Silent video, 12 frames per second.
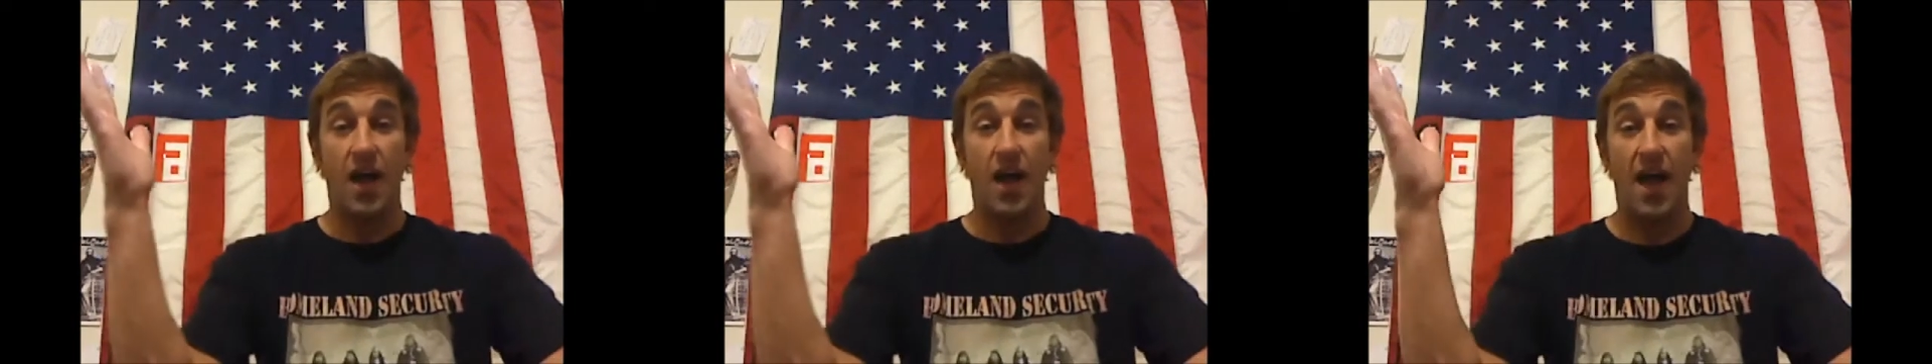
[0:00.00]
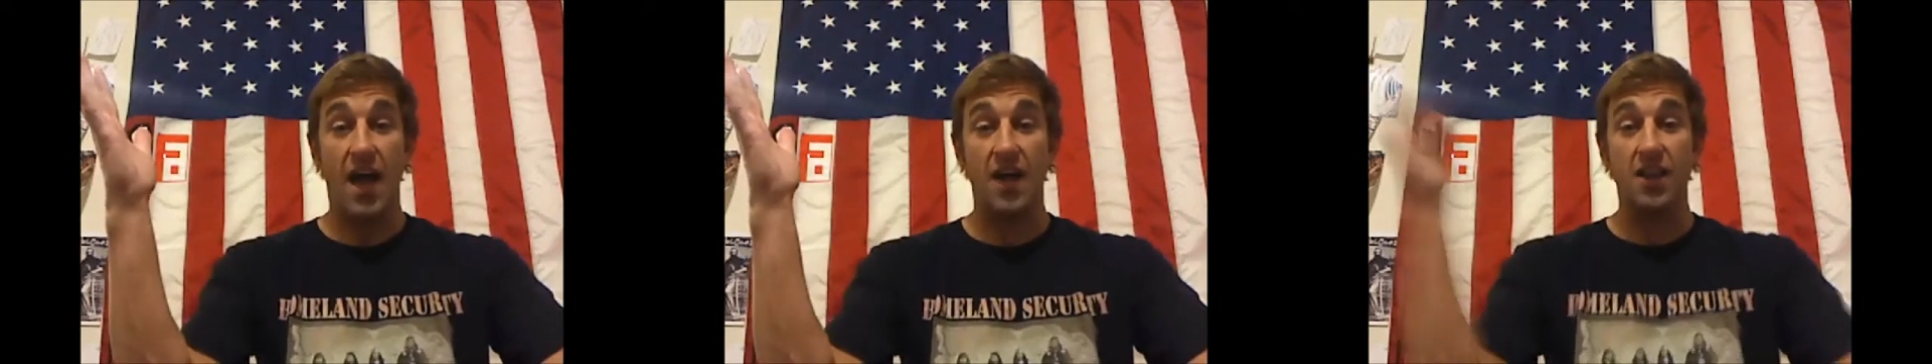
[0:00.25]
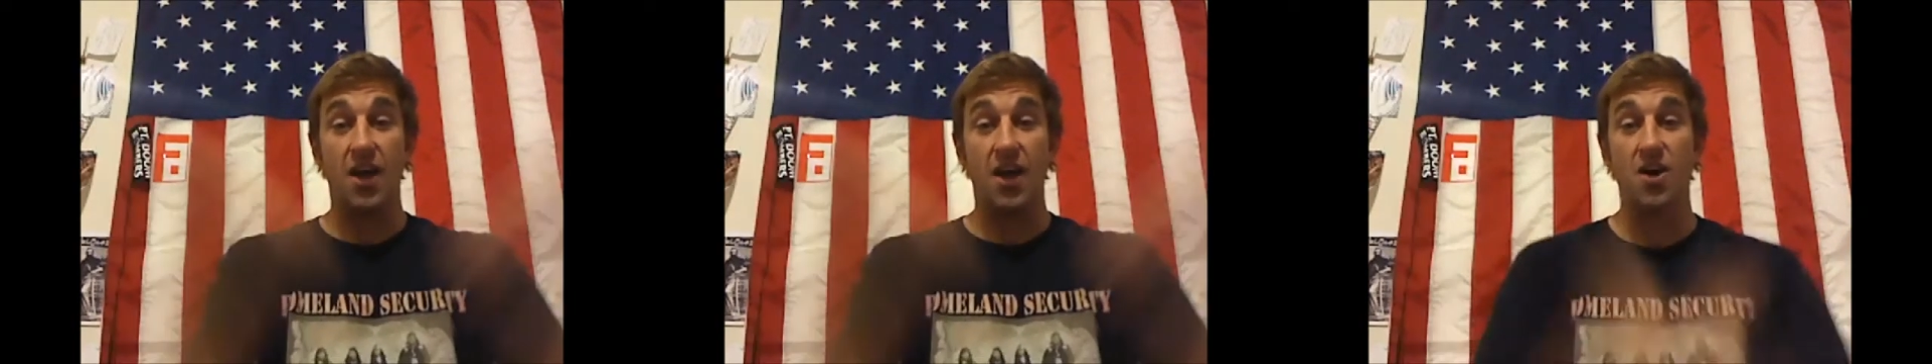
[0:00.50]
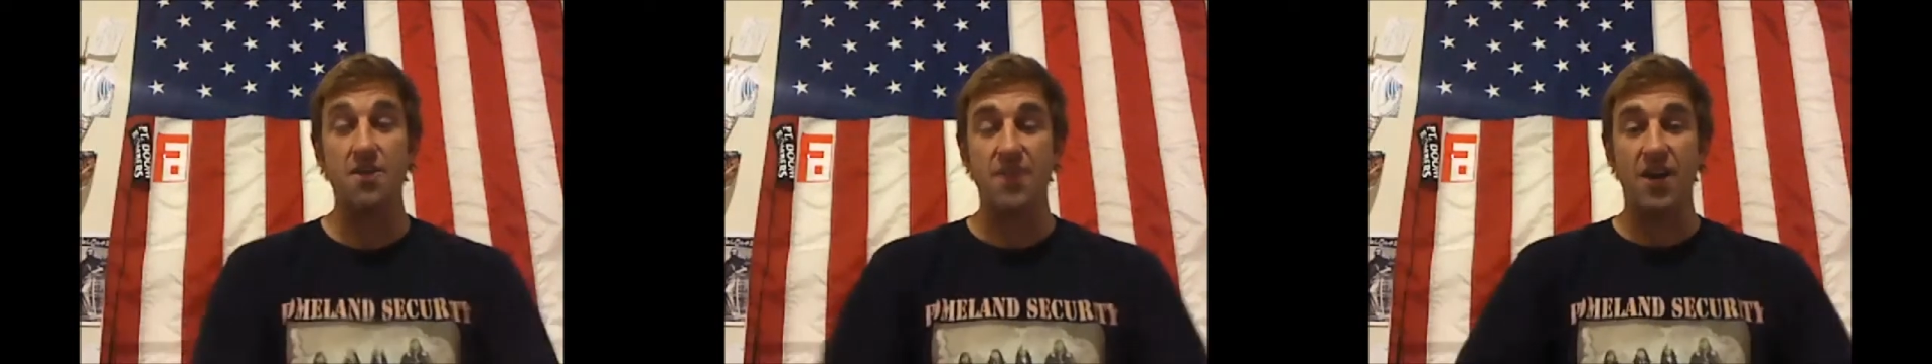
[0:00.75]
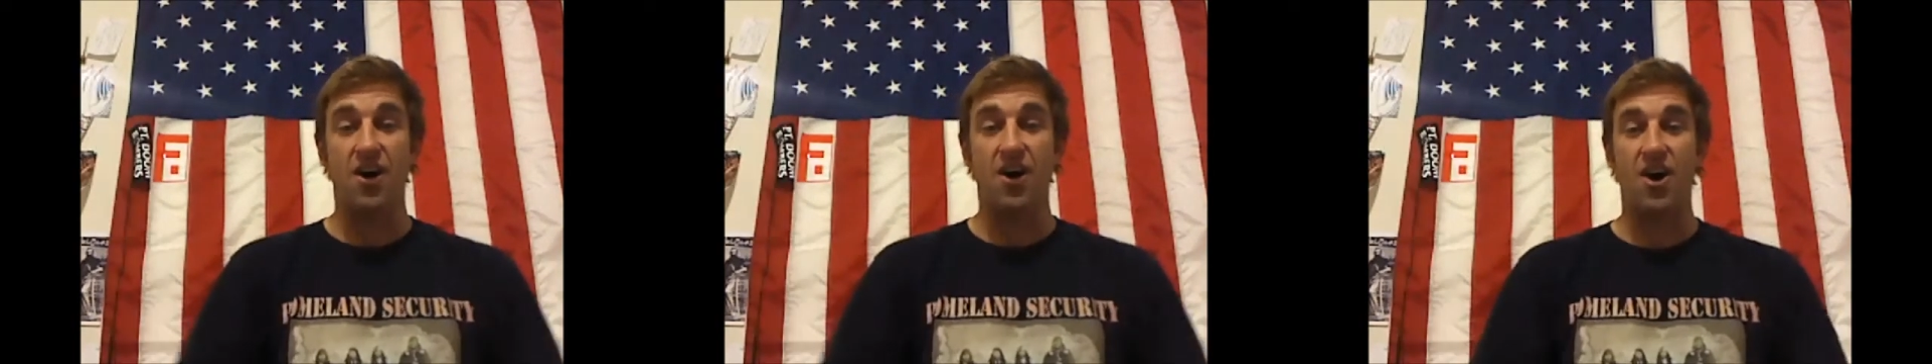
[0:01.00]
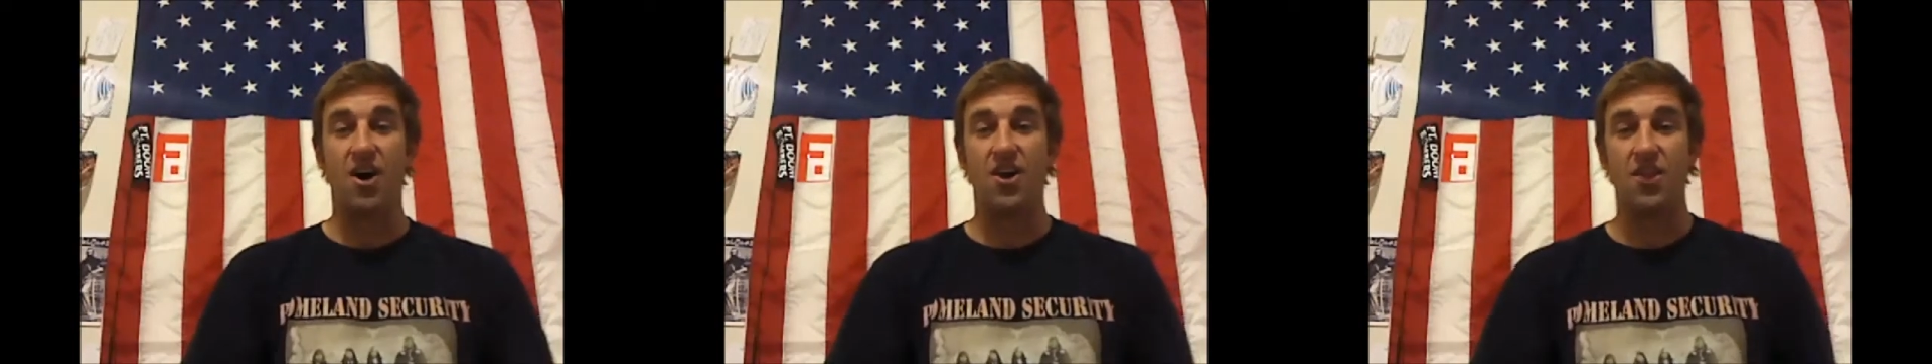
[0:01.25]
and lo and
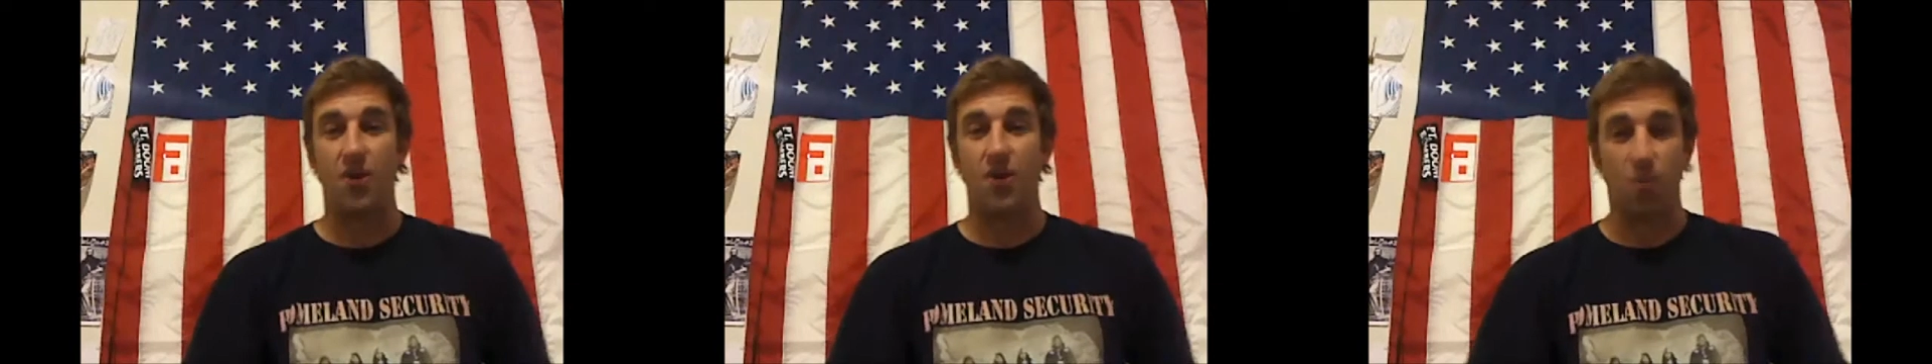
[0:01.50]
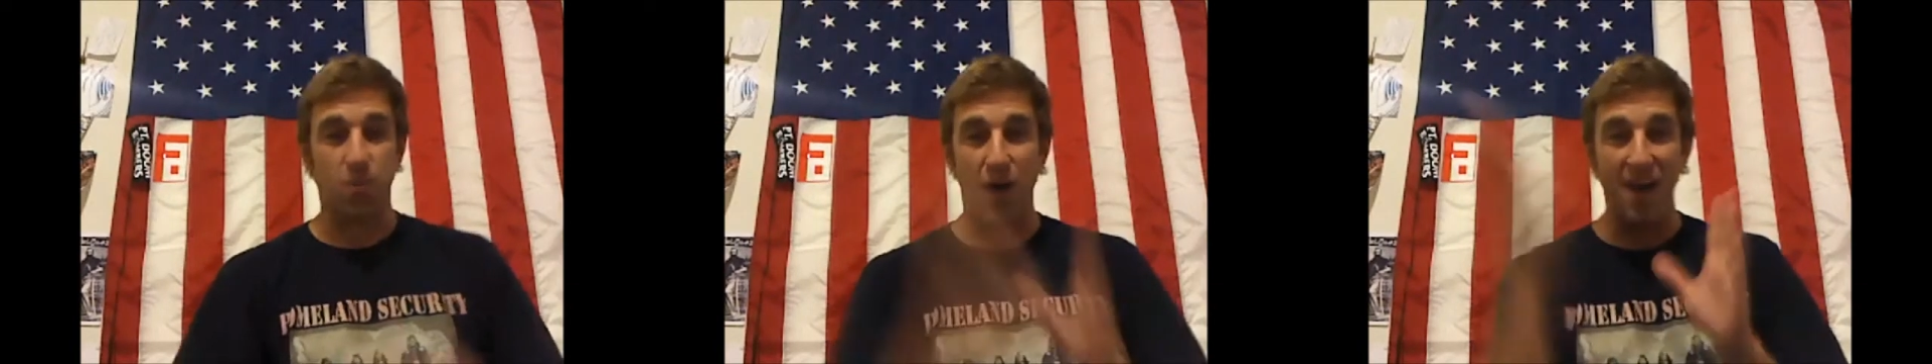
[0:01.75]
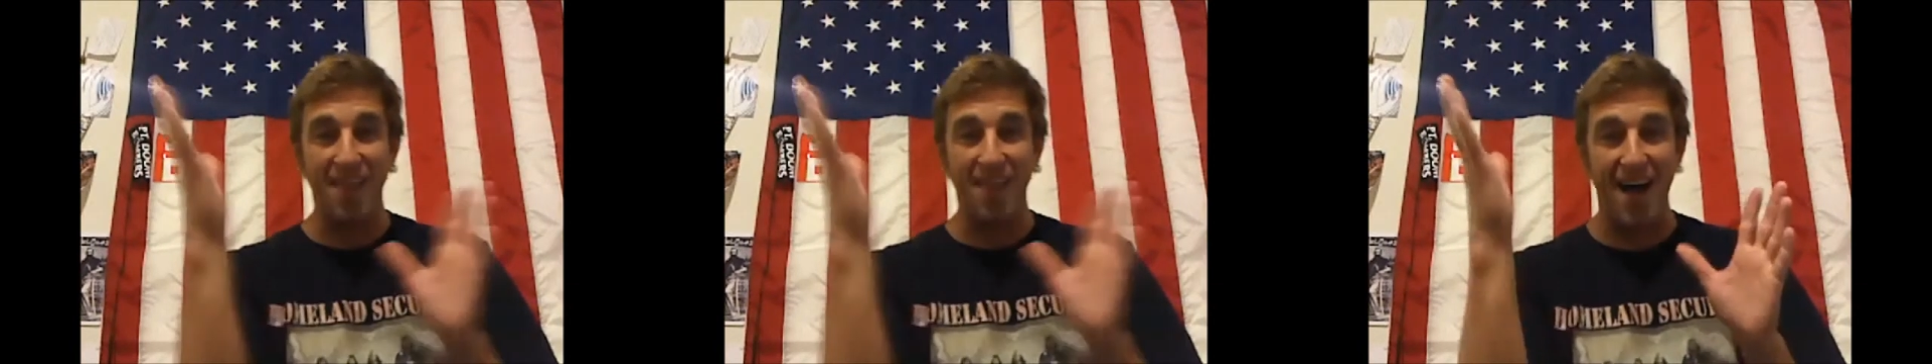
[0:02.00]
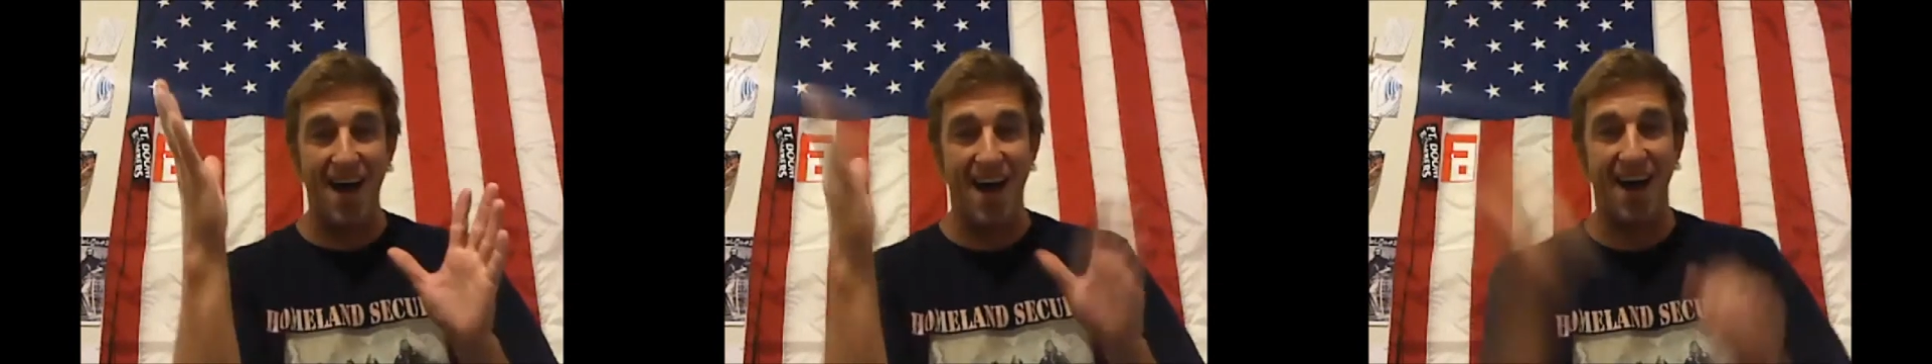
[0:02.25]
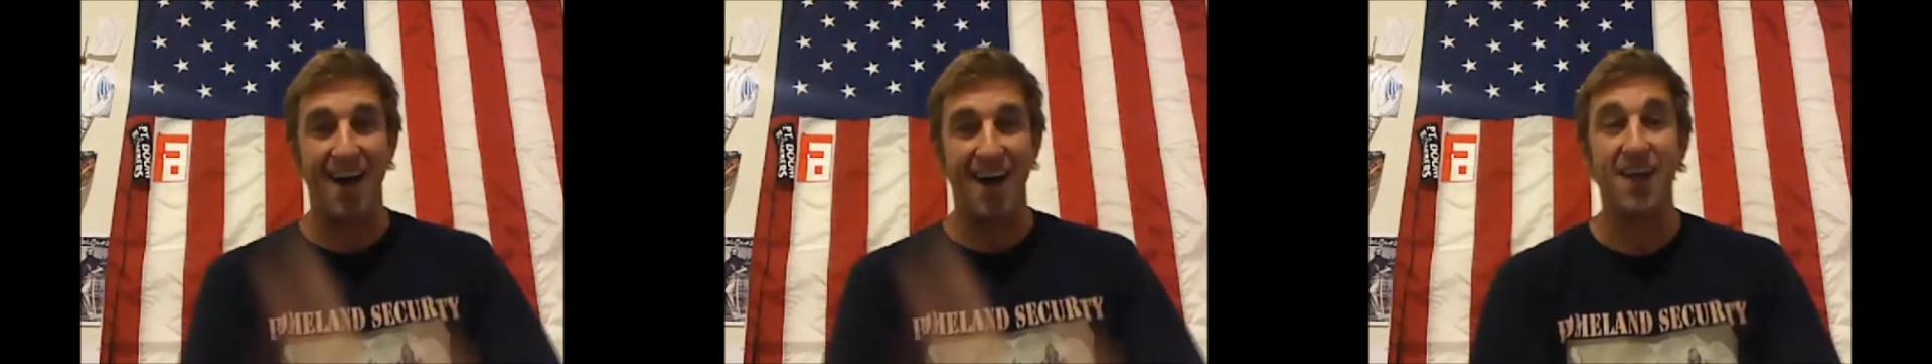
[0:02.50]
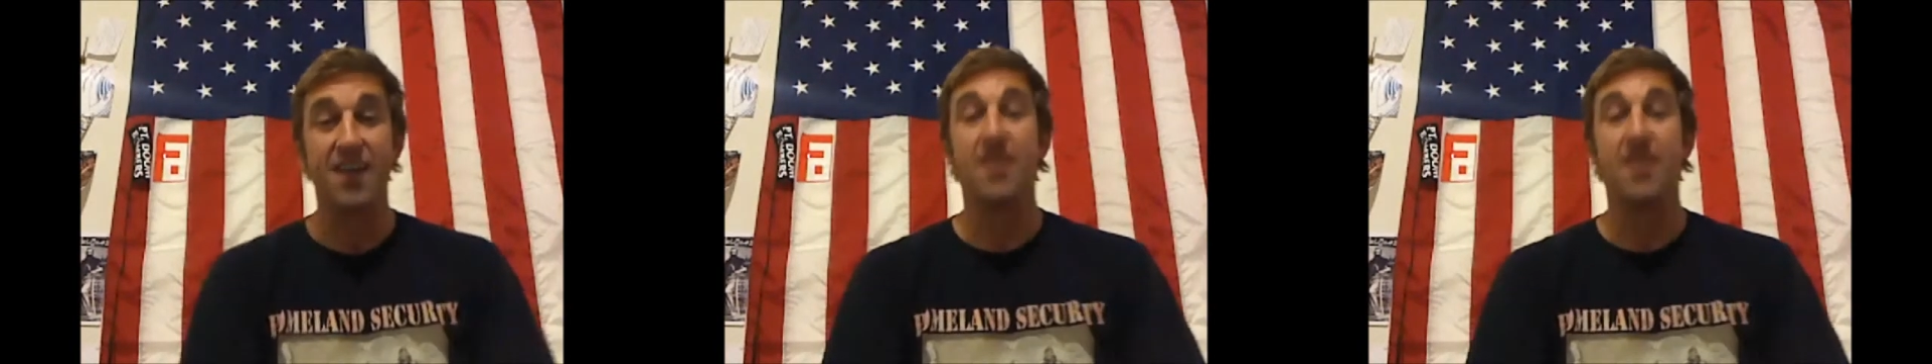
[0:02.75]
behold, voila,